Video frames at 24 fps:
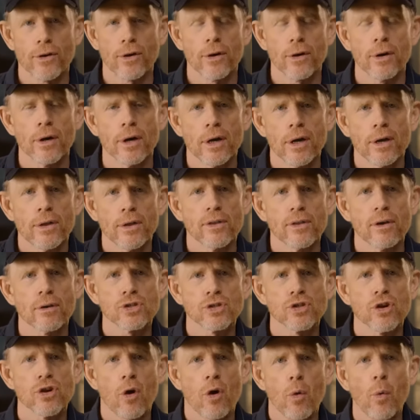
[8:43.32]
rely on
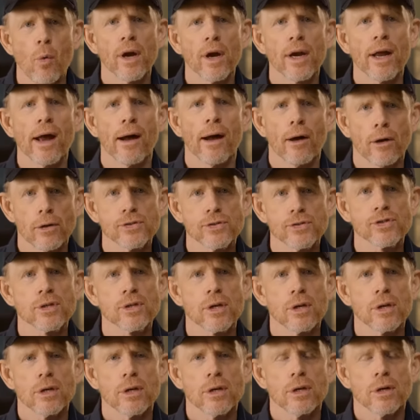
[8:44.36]
them and work with them to
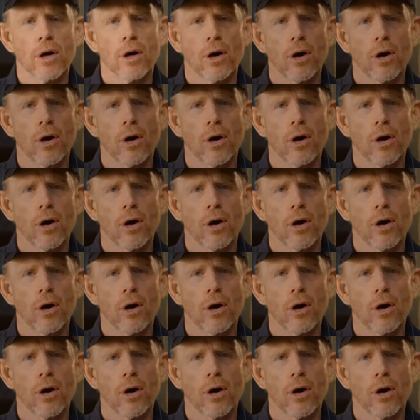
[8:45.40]
define